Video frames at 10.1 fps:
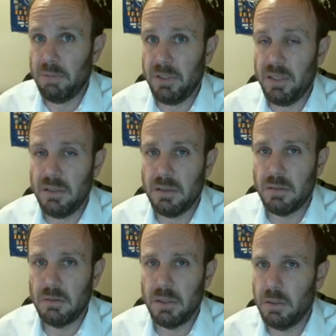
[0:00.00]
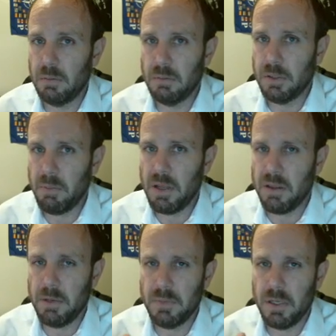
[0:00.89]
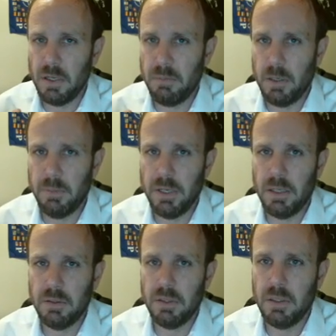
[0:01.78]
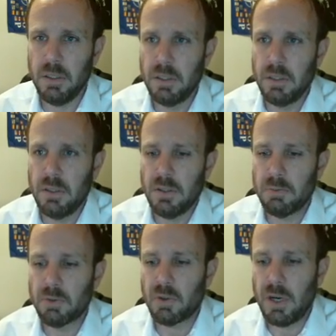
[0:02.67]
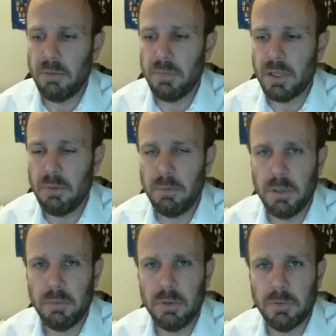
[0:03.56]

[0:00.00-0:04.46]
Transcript: please, give me a thumbs up, help me out, subscribe, become a member.